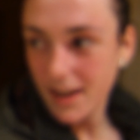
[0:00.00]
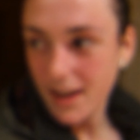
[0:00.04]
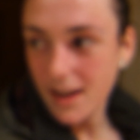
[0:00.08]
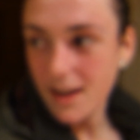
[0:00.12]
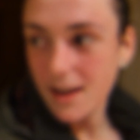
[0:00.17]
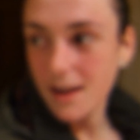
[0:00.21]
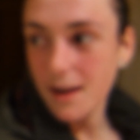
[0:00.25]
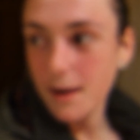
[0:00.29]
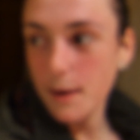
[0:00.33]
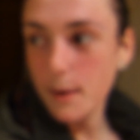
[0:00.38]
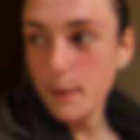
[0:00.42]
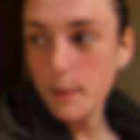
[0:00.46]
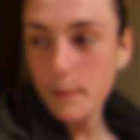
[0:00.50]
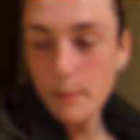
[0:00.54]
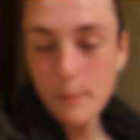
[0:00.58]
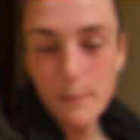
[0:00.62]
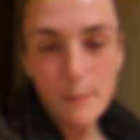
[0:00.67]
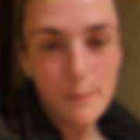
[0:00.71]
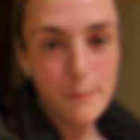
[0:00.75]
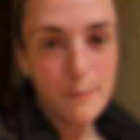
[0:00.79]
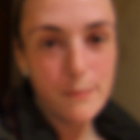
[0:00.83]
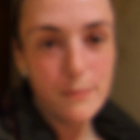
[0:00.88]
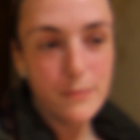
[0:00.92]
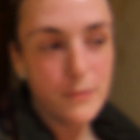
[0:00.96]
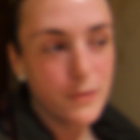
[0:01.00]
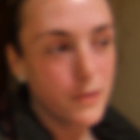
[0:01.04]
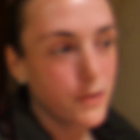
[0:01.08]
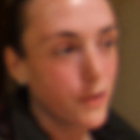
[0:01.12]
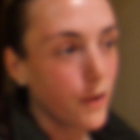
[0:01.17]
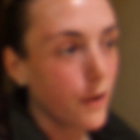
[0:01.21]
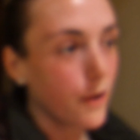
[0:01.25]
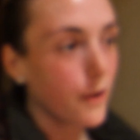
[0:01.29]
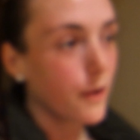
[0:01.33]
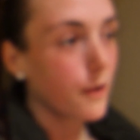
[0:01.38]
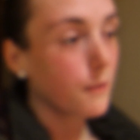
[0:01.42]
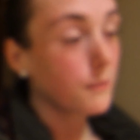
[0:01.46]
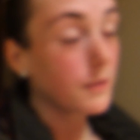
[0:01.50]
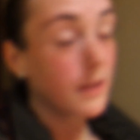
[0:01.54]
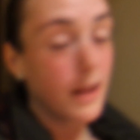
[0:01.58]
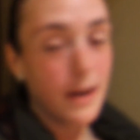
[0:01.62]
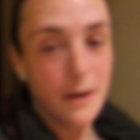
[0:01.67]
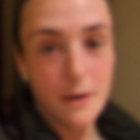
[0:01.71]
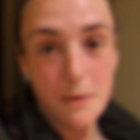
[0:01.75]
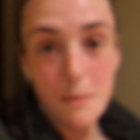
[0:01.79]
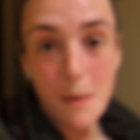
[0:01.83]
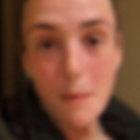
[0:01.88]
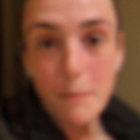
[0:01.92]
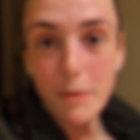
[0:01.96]
So I'm glad
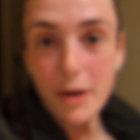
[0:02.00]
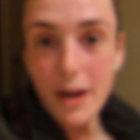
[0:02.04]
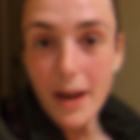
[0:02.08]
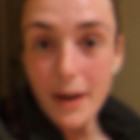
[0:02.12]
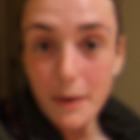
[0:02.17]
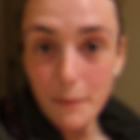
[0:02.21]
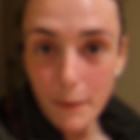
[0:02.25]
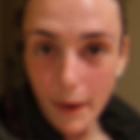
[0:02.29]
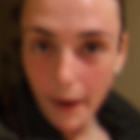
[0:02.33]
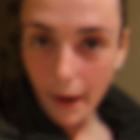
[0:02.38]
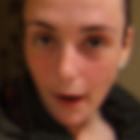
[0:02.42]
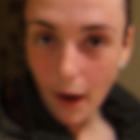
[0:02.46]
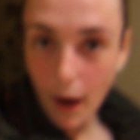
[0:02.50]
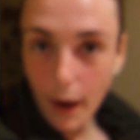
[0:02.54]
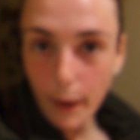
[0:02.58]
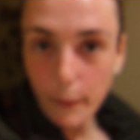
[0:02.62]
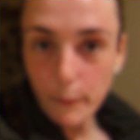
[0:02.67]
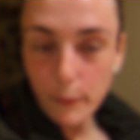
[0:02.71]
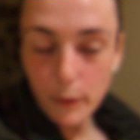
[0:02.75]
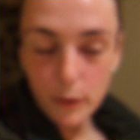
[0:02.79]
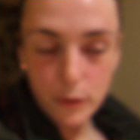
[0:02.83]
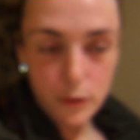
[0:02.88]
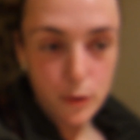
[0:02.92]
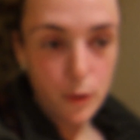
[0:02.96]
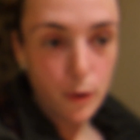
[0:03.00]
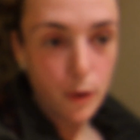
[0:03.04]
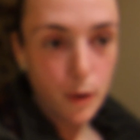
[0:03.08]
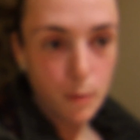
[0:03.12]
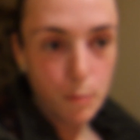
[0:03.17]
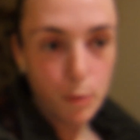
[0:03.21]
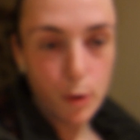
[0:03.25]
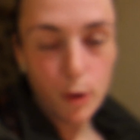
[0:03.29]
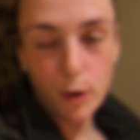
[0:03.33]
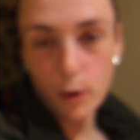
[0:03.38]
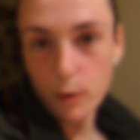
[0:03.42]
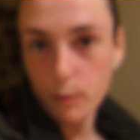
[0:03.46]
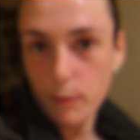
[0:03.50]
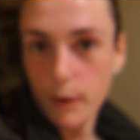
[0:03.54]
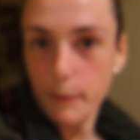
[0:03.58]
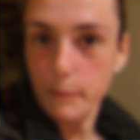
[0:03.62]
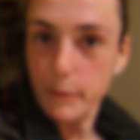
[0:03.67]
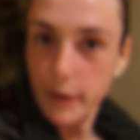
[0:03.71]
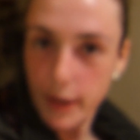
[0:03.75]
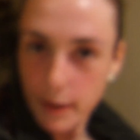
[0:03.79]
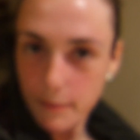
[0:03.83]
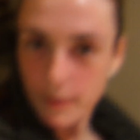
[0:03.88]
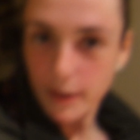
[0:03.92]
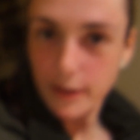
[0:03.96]
I remembered. Anyway, I will talk more when
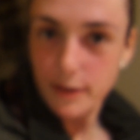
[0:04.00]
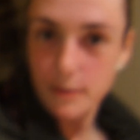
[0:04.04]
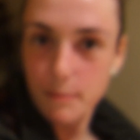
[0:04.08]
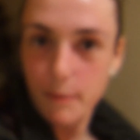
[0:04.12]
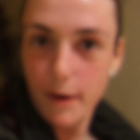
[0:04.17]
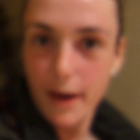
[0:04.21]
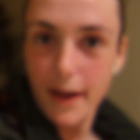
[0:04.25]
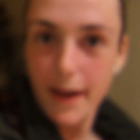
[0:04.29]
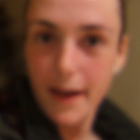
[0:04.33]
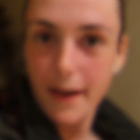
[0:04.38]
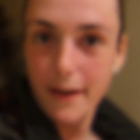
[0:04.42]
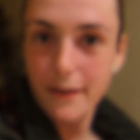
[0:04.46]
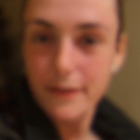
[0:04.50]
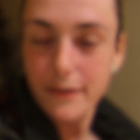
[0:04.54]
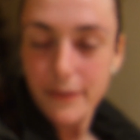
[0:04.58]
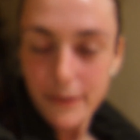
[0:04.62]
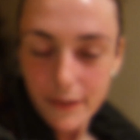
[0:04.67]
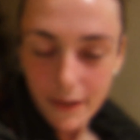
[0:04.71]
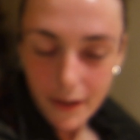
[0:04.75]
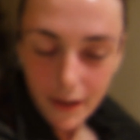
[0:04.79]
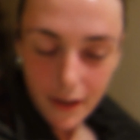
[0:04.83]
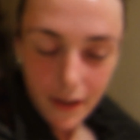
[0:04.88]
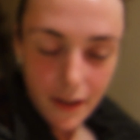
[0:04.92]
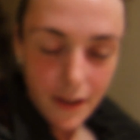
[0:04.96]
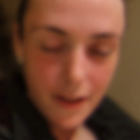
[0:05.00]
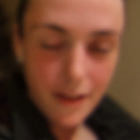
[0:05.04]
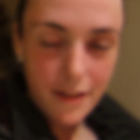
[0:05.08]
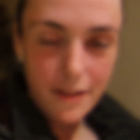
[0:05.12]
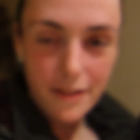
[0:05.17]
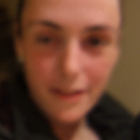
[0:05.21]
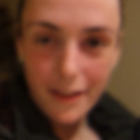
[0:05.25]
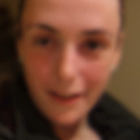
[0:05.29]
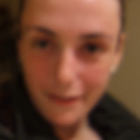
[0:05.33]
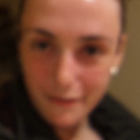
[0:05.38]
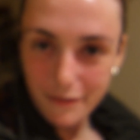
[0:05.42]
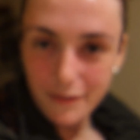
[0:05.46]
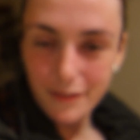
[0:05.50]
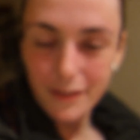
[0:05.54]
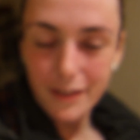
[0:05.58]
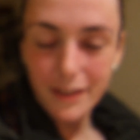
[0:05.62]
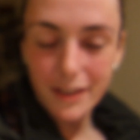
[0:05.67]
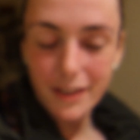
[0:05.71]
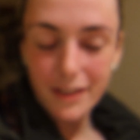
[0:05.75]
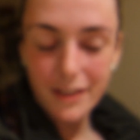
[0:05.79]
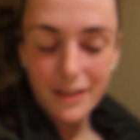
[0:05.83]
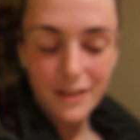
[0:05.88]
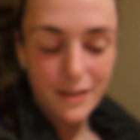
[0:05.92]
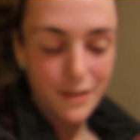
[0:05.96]
we get back to my house.
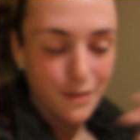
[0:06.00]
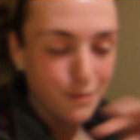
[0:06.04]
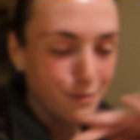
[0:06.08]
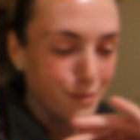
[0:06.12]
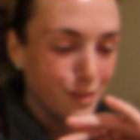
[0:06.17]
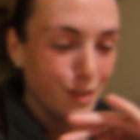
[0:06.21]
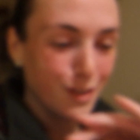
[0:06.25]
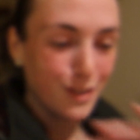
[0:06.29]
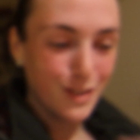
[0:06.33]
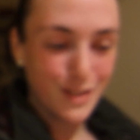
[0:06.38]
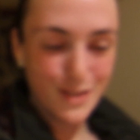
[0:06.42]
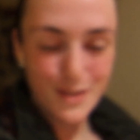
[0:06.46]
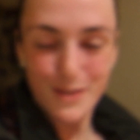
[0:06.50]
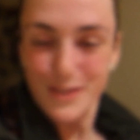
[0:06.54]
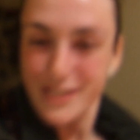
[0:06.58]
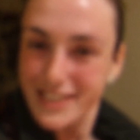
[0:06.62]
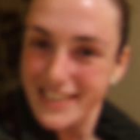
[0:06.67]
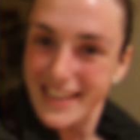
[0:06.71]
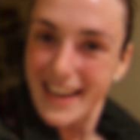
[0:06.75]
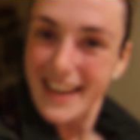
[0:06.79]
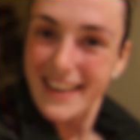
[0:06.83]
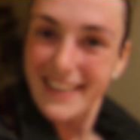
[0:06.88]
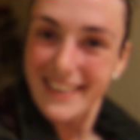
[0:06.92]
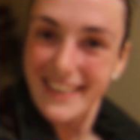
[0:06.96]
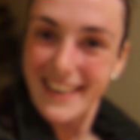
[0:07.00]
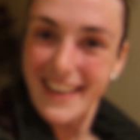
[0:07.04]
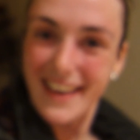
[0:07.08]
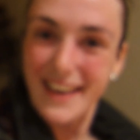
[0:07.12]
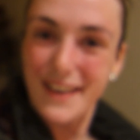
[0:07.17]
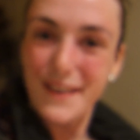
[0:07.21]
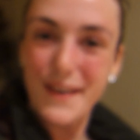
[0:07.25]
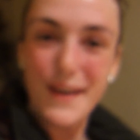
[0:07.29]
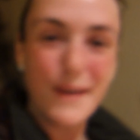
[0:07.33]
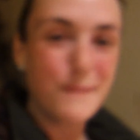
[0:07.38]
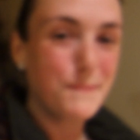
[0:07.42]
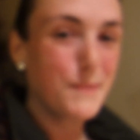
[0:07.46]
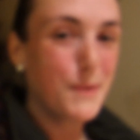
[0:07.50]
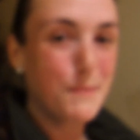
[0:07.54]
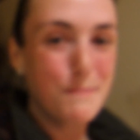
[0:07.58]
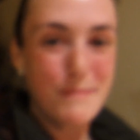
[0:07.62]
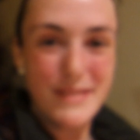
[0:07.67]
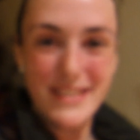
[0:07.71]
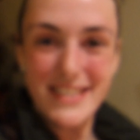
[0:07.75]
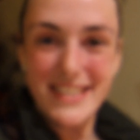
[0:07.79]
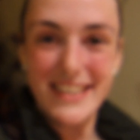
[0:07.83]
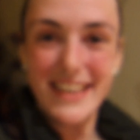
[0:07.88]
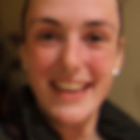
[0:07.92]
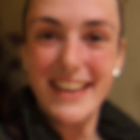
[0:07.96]
Thankfully, the vlog is all started now. I'm not
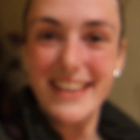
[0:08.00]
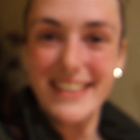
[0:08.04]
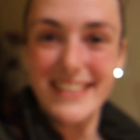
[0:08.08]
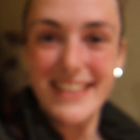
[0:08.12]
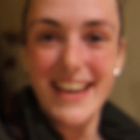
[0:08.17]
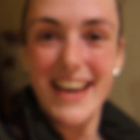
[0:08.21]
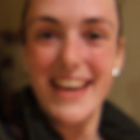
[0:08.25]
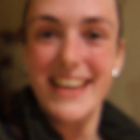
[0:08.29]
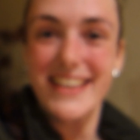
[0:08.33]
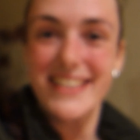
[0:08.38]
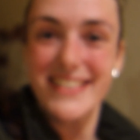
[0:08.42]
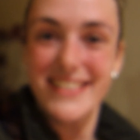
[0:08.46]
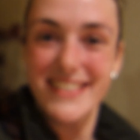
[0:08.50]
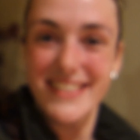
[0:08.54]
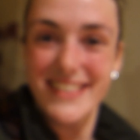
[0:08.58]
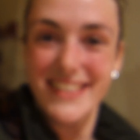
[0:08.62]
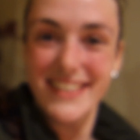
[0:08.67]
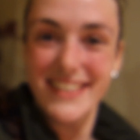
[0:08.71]
missing any days.